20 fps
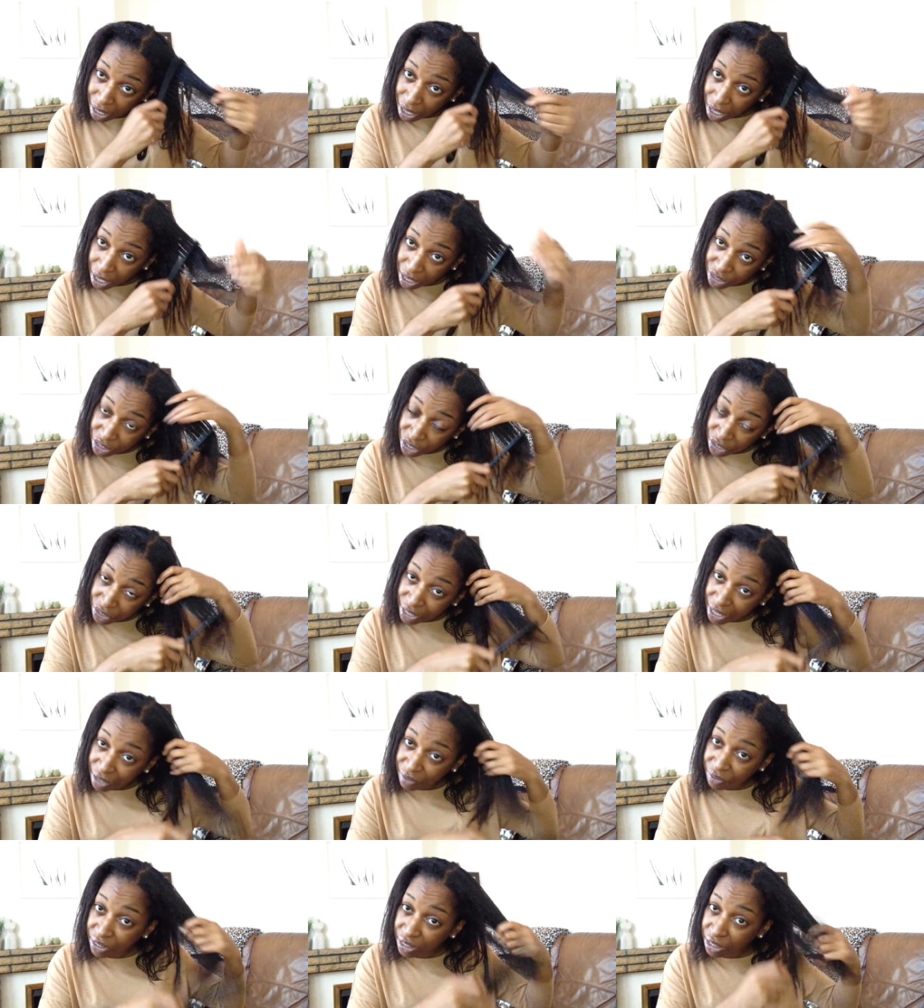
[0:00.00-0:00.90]
I don't
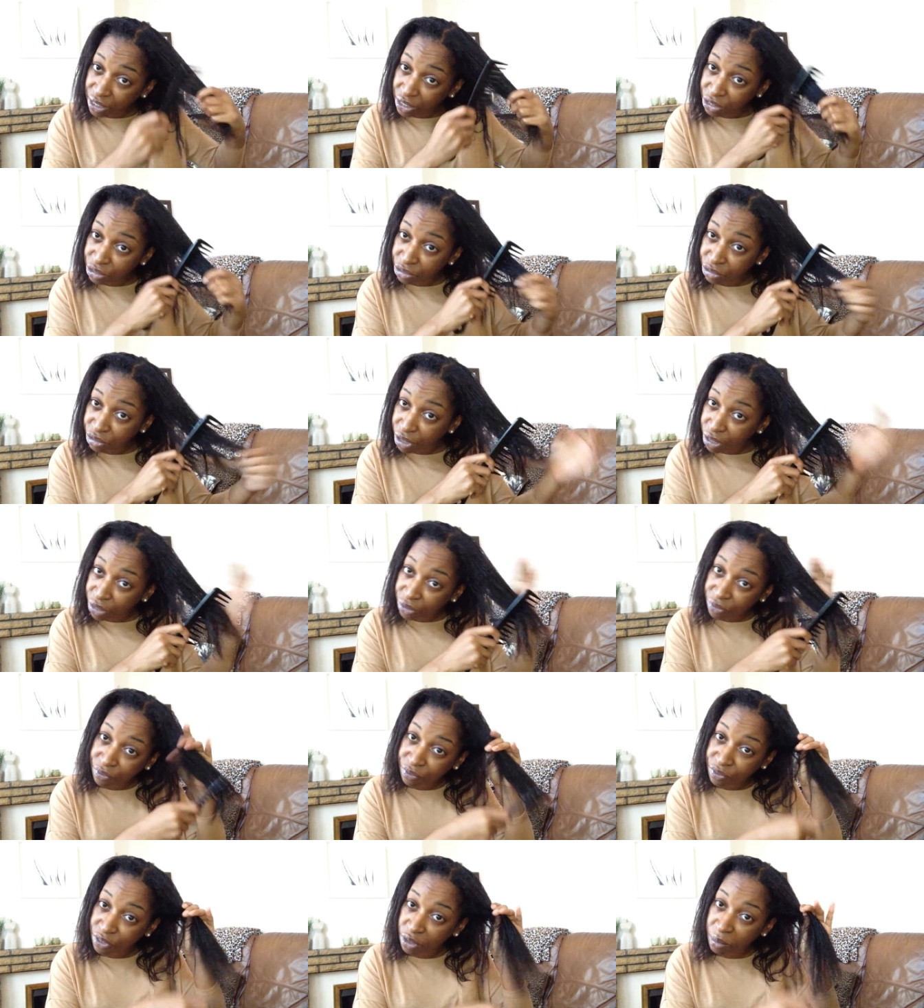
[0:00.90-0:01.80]
have any new growth,
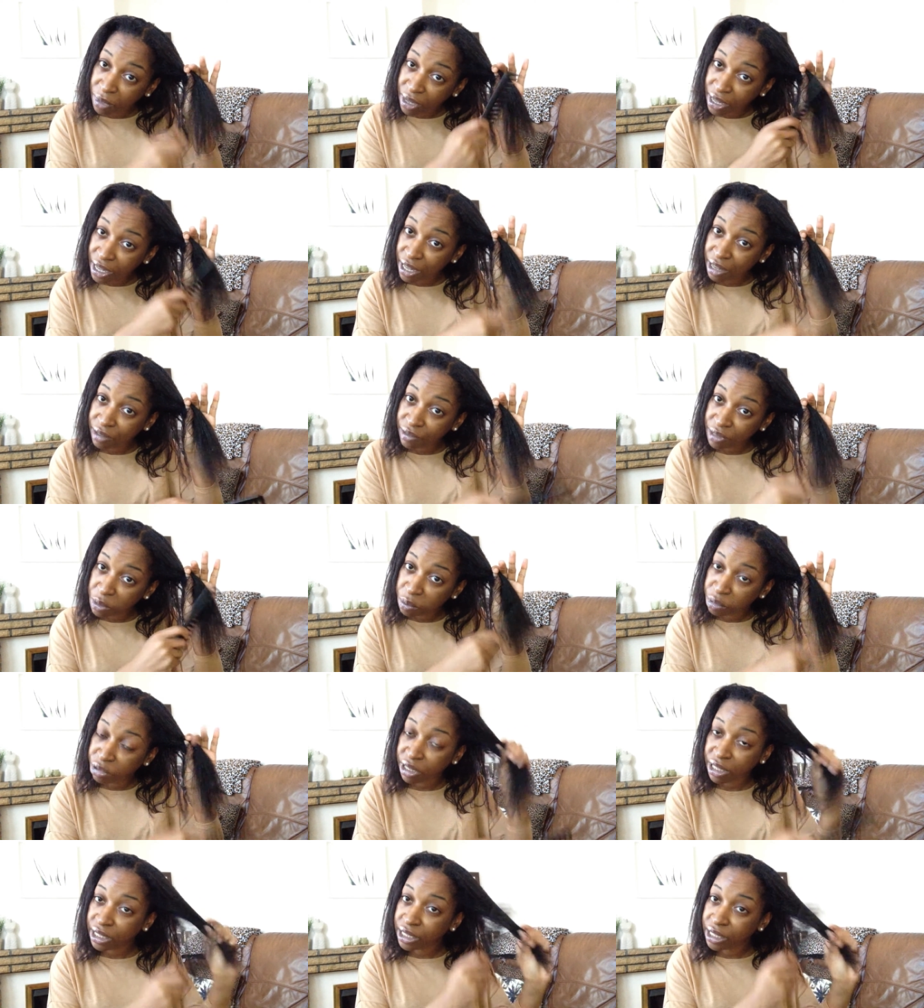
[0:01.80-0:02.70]
so my hair is
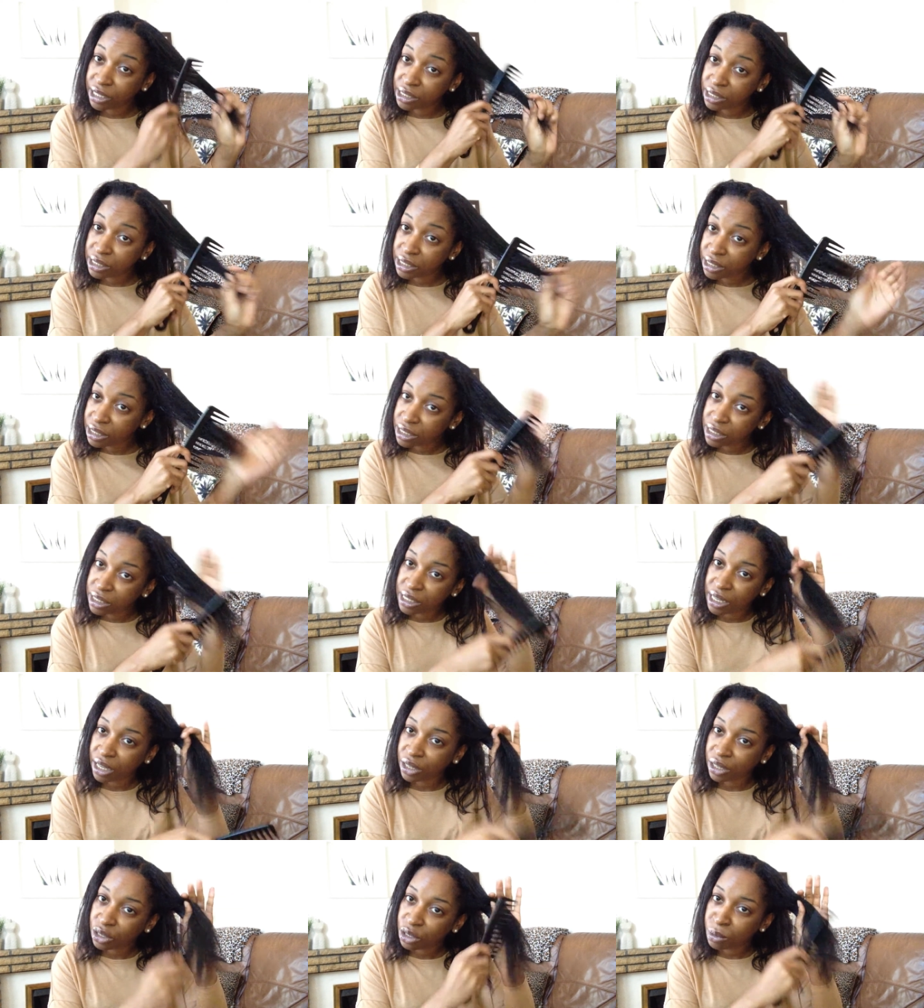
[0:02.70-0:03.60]
pretty easy to
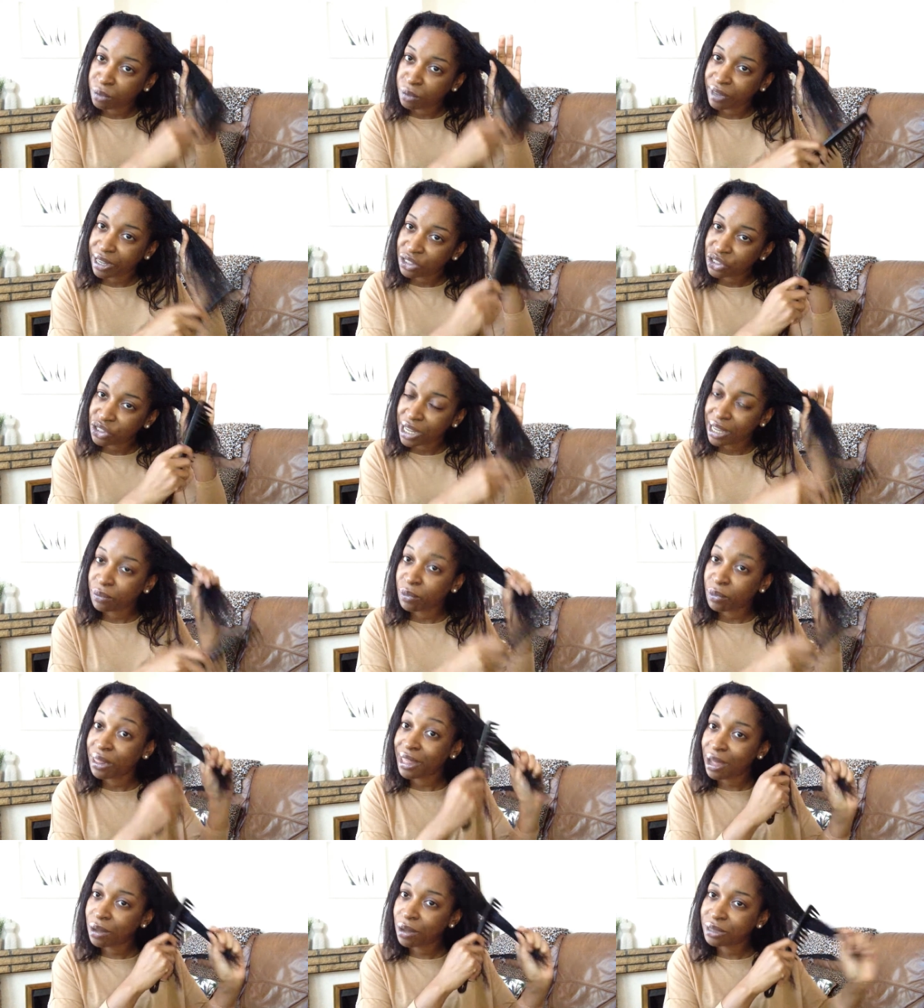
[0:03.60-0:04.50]
detangle without,
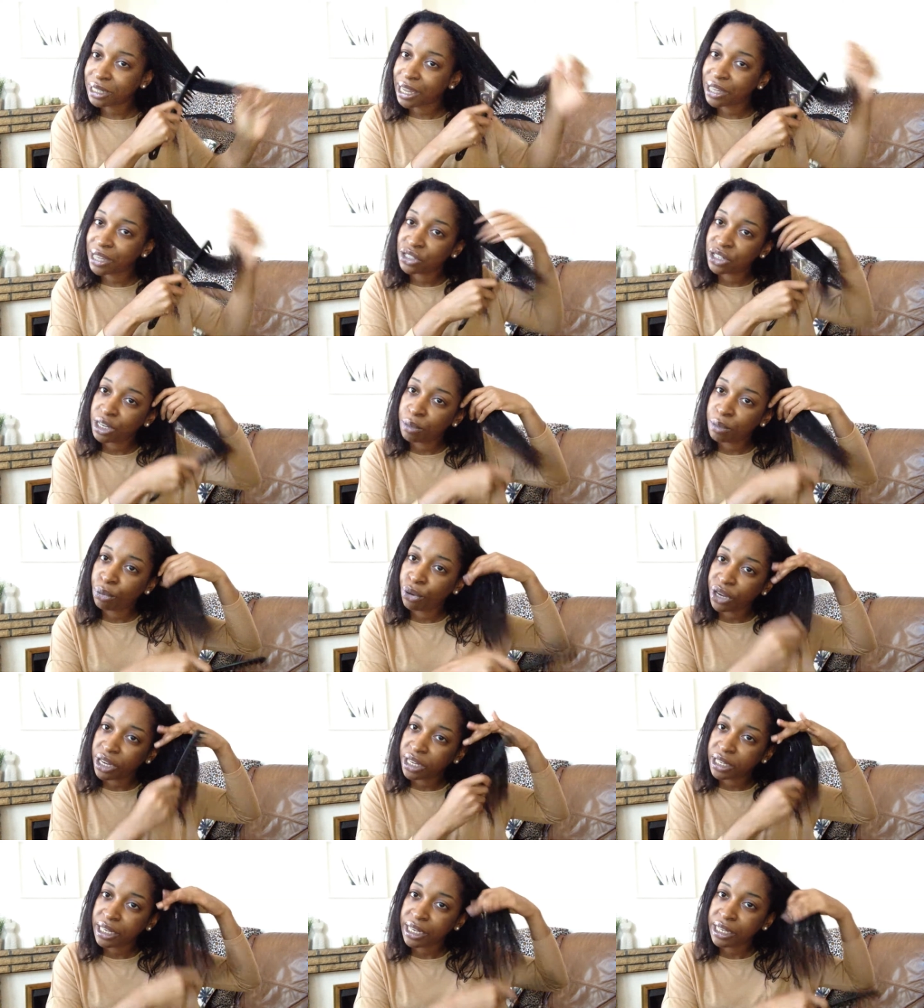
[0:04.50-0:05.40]
without actually
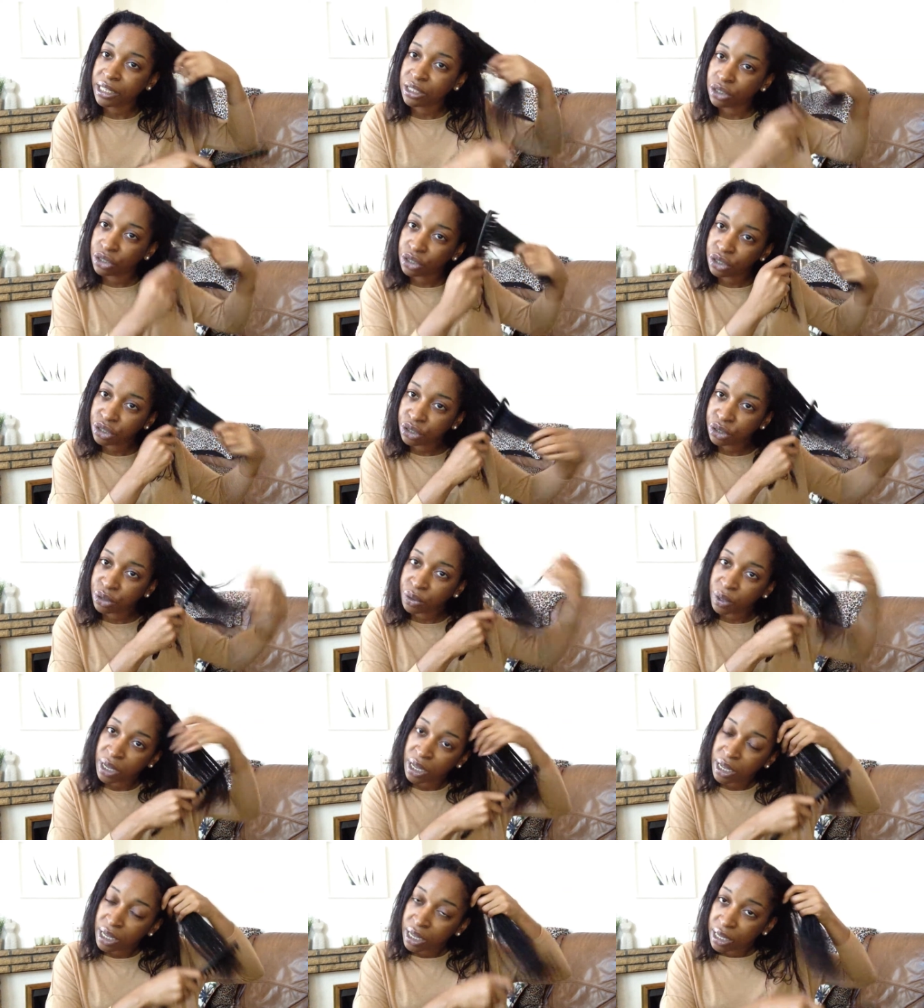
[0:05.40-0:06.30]
putting into
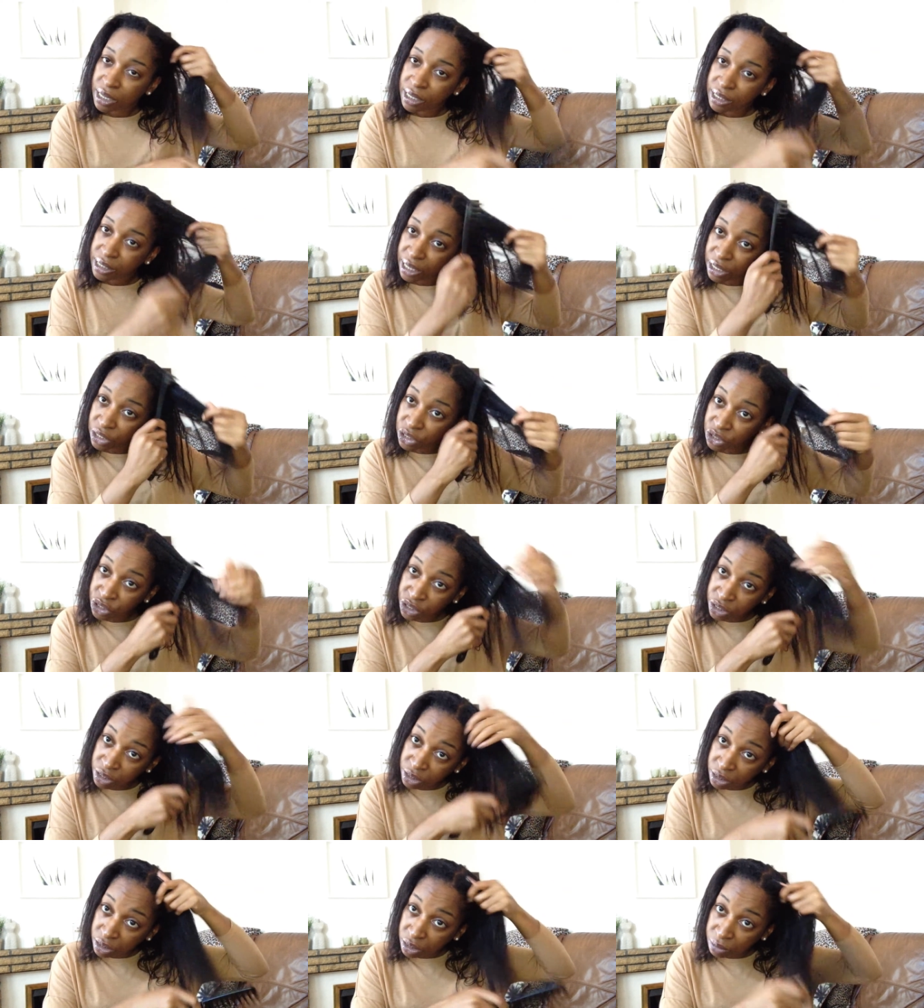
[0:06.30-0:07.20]

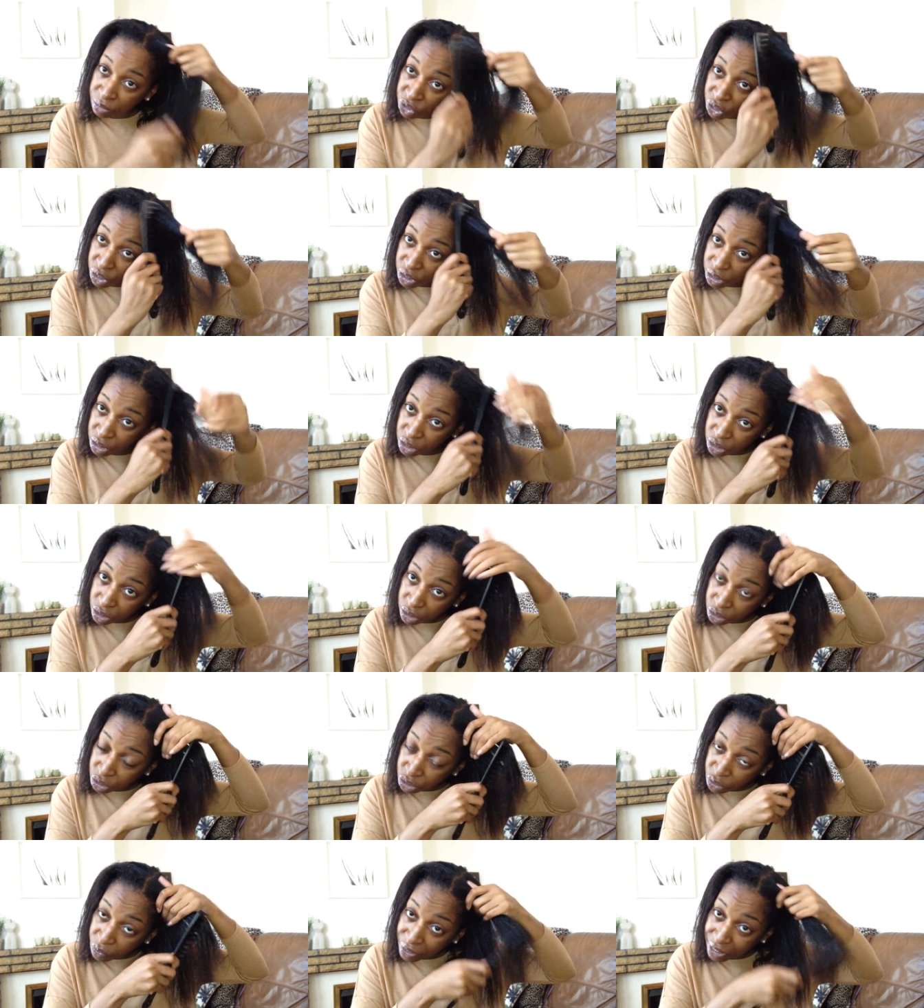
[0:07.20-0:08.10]
sections. I'm just
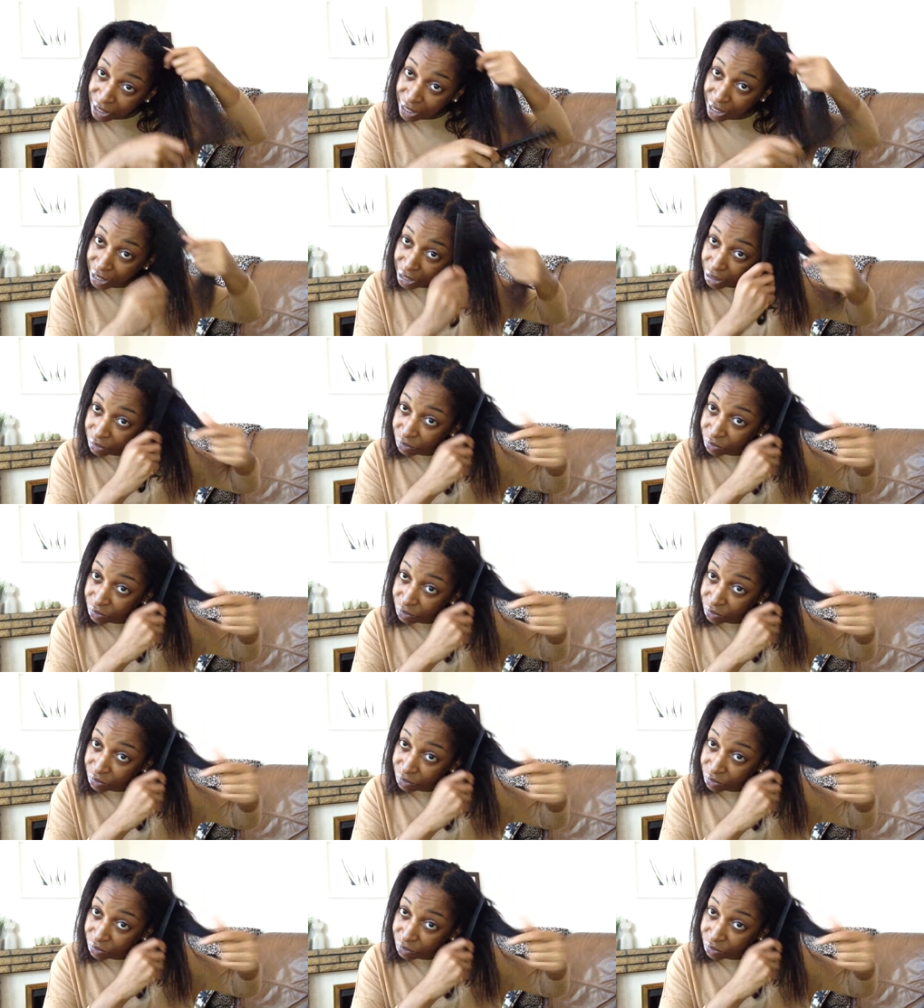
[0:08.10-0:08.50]
doing it.